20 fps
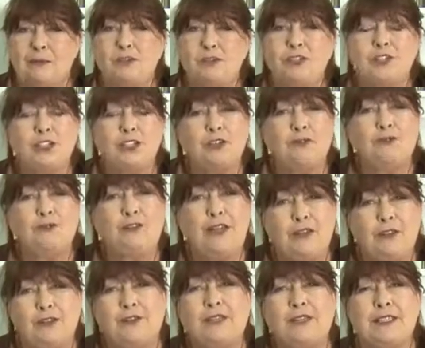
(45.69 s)
I'm just going to
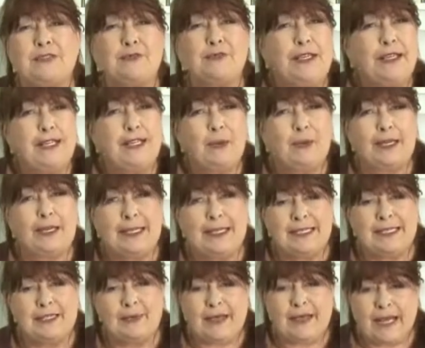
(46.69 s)
flick through this really
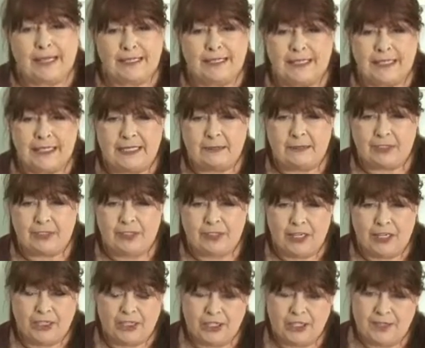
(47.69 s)
quickly so we get to the
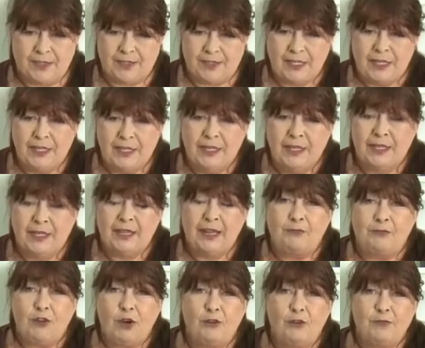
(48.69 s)
demonstrations. Now, you've got a